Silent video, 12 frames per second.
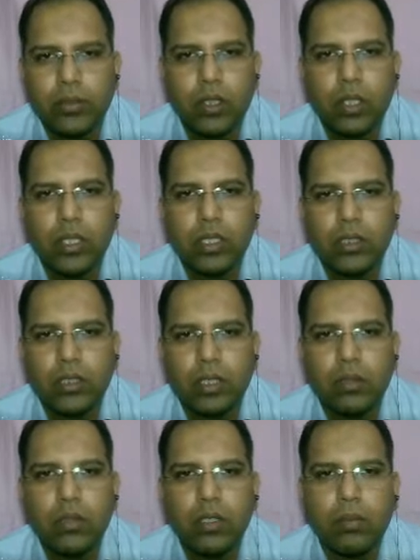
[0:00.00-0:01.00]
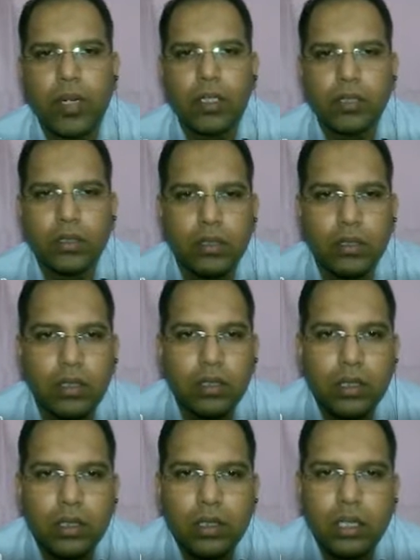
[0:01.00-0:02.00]
Okay, the circular pattern
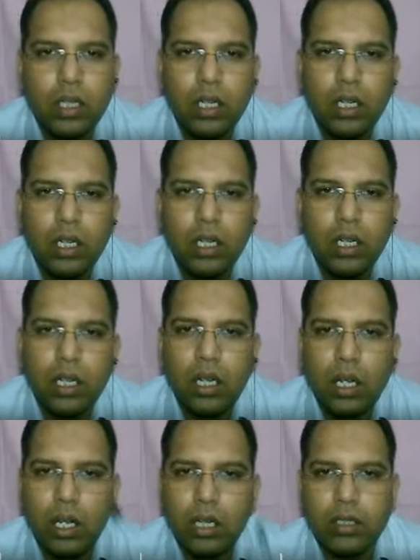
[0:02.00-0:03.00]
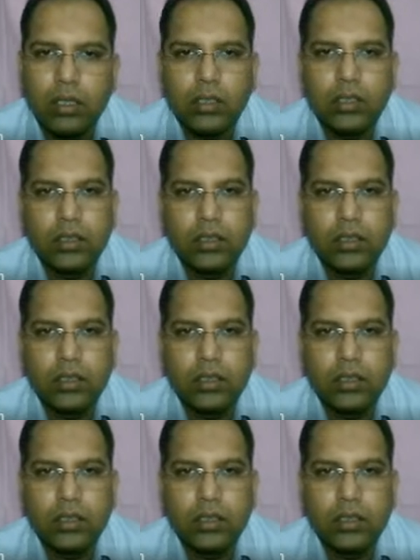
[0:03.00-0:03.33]
occurs.